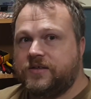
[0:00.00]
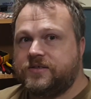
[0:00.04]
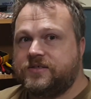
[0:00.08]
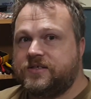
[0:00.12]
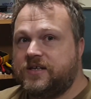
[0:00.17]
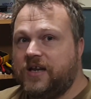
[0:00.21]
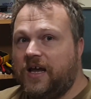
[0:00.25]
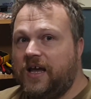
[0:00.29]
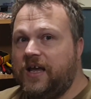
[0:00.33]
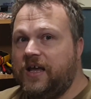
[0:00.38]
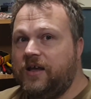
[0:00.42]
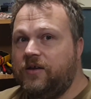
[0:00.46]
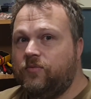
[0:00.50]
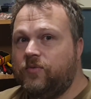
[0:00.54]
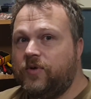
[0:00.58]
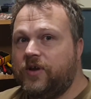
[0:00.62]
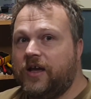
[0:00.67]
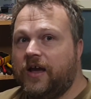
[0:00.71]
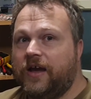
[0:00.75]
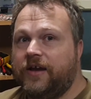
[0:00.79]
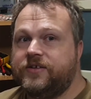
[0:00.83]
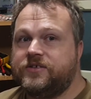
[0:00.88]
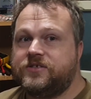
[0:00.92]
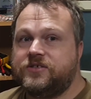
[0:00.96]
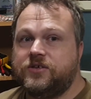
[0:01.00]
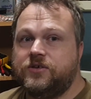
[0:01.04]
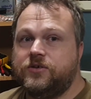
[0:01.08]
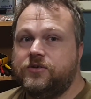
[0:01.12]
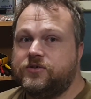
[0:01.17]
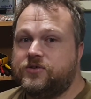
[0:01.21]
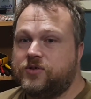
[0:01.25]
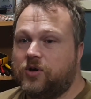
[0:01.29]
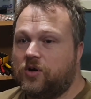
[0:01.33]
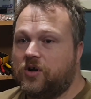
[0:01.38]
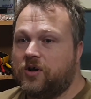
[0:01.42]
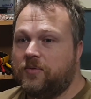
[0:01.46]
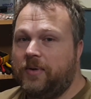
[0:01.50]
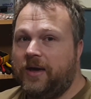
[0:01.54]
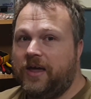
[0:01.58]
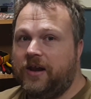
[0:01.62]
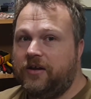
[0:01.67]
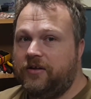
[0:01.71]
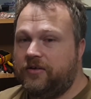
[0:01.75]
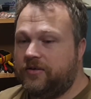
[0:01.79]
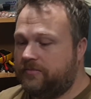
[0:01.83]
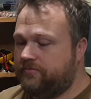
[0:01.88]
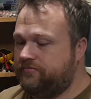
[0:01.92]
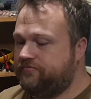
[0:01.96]
Today we're going to talk
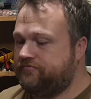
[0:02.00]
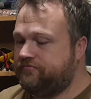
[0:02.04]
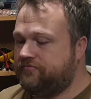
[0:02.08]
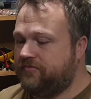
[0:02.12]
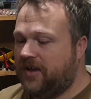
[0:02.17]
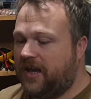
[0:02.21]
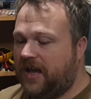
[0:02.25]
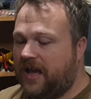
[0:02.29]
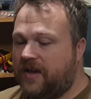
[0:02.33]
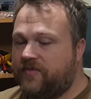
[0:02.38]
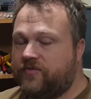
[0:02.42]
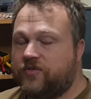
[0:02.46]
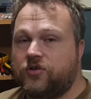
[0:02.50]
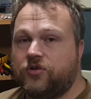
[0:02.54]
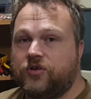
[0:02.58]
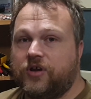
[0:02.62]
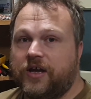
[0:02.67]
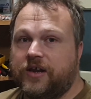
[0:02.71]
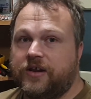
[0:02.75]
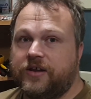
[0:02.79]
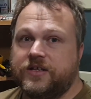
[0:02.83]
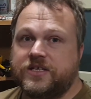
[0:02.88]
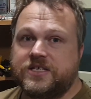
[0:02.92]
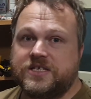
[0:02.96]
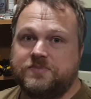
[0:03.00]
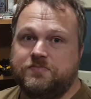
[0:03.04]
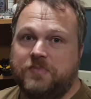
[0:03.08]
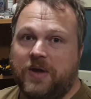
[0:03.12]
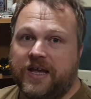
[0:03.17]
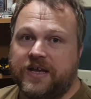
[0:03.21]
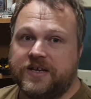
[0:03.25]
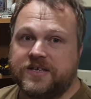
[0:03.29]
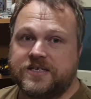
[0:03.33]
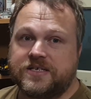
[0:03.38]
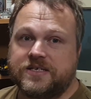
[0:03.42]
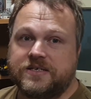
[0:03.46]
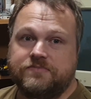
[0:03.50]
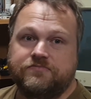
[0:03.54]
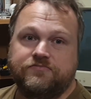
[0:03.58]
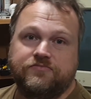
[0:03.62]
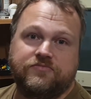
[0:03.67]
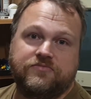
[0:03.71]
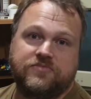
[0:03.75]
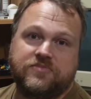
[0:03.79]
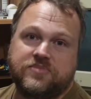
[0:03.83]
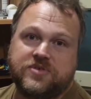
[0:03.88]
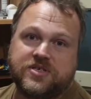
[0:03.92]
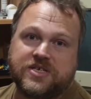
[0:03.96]
about it, have a look at its specs,
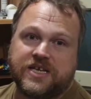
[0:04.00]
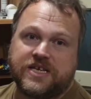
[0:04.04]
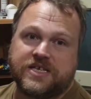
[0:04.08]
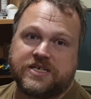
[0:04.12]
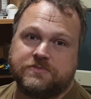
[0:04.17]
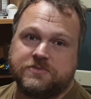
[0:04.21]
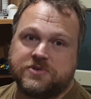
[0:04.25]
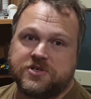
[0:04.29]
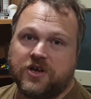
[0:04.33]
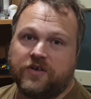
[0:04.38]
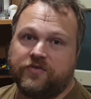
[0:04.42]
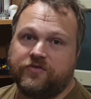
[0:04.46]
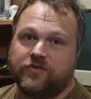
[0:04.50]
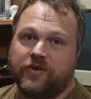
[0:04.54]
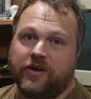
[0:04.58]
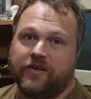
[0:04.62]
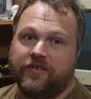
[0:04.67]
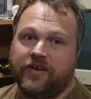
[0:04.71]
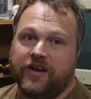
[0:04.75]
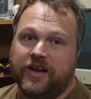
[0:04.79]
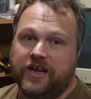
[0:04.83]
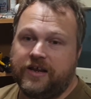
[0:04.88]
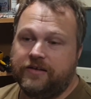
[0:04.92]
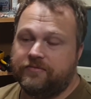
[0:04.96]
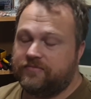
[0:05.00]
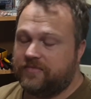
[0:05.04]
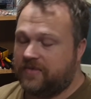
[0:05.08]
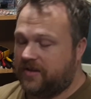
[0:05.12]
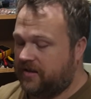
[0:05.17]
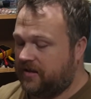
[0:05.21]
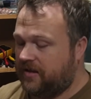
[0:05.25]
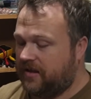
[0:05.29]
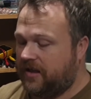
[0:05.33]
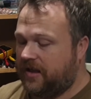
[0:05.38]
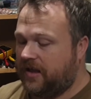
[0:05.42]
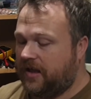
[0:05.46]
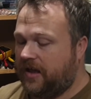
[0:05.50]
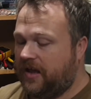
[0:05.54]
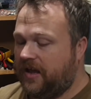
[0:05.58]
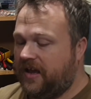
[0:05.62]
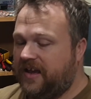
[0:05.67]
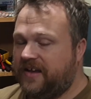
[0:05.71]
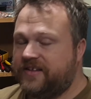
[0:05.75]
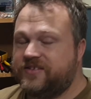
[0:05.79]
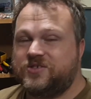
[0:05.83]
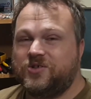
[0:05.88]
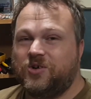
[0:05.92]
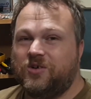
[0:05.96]
see some software running,
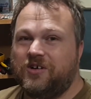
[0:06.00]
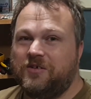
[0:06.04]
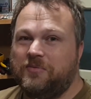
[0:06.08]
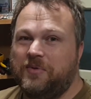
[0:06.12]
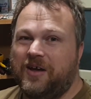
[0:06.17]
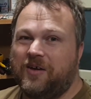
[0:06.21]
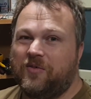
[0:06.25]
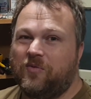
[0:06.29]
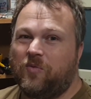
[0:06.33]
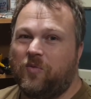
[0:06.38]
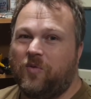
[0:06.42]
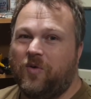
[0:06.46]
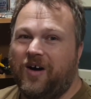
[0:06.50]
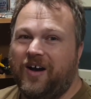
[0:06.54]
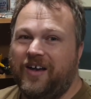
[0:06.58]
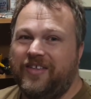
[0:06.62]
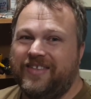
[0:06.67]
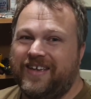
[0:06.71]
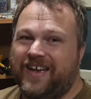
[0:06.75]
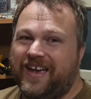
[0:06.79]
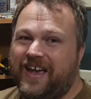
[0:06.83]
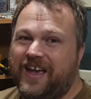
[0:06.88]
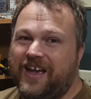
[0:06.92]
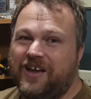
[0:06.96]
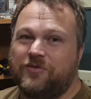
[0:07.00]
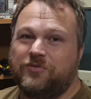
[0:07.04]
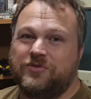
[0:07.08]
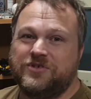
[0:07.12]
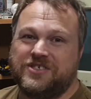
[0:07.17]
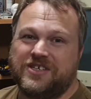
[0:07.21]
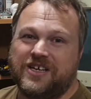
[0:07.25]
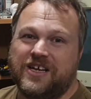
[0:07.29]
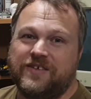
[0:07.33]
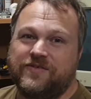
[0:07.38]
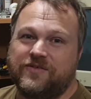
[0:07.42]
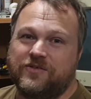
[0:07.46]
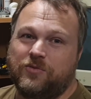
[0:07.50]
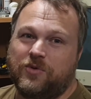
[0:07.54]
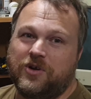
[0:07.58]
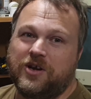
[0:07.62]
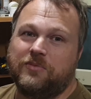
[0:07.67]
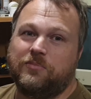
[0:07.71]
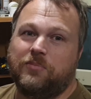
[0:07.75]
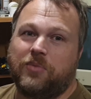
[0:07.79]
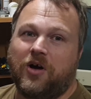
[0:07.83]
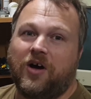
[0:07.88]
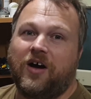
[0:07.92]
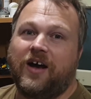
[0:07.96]
and talk about why the heck would you even
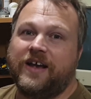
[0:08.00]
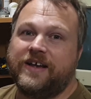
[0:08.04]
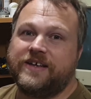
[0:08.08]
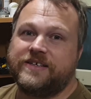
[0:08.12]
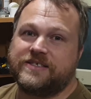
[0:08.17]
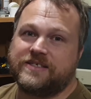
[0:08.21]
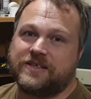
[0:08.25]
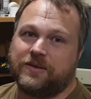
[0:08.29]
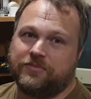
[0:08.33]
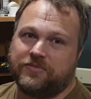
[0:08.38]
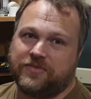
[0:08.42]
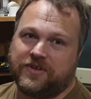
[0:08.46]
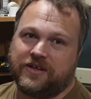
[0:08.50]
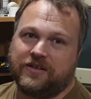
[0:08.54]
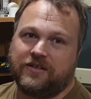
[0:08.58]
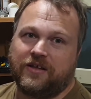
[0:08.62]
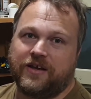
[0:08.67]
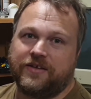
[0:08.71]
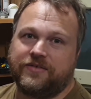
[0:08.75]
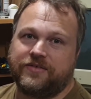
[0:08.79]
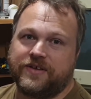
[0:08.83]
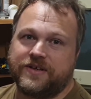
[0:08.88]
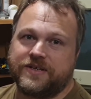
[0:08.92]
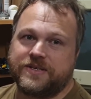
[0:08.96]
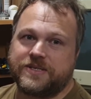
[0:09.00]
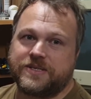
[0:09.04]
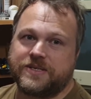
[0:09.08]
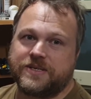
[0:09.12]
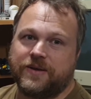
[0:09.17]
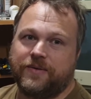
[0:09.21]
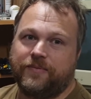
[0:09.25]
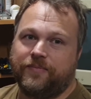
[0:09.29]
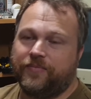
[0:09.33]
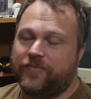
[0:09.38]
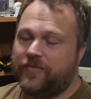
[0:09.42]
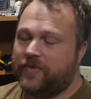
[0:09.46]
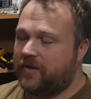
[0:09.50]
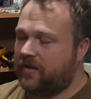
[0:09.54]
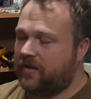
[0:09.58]
want to buy something like this.